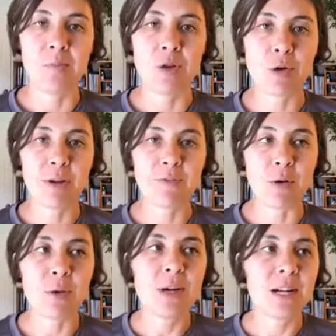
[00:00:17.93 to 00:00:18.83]
Going
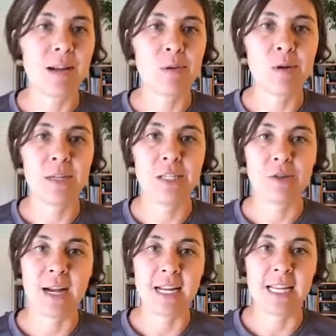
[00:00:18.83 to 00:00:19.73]
forward, I'm going to
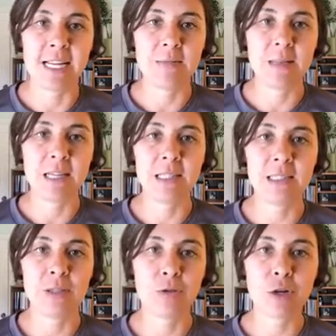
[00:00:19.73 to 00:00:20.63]
try to keep these
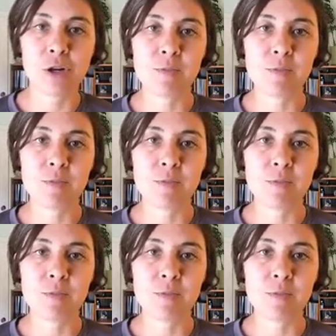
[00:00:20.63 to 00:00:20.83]
shorter,